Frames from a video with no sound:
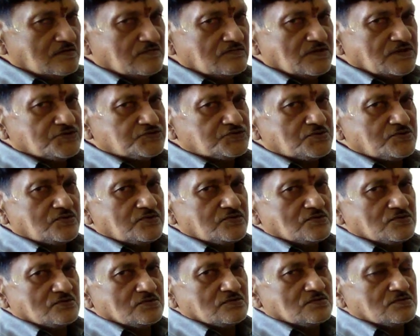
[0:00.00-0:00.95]
we should
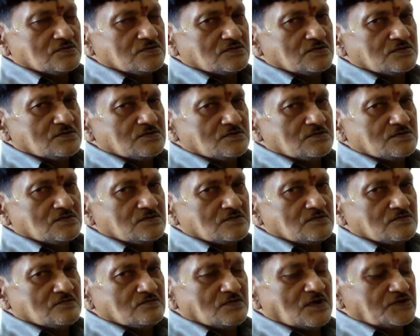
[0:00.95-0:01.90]
know
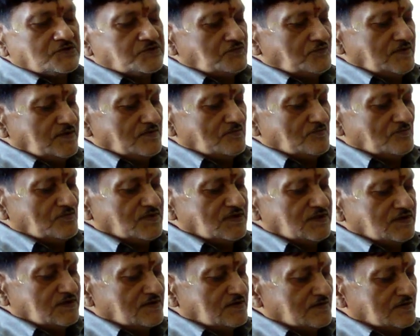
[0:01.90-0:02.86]
what we
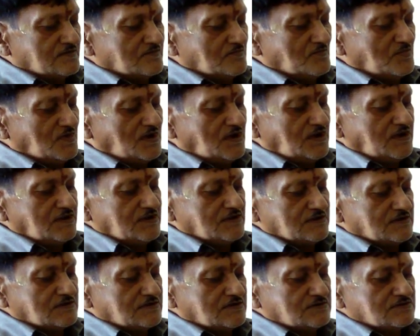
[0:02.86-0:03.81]
mean by
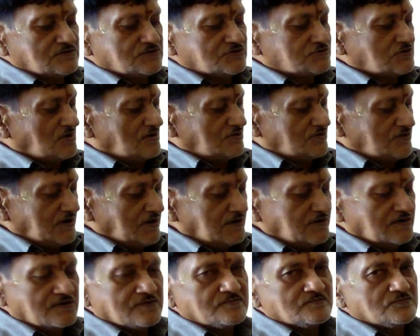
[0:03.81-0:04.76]

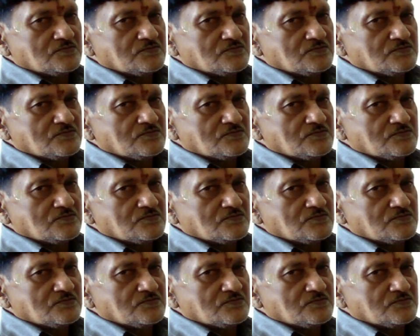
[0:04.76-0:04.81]
shorthand.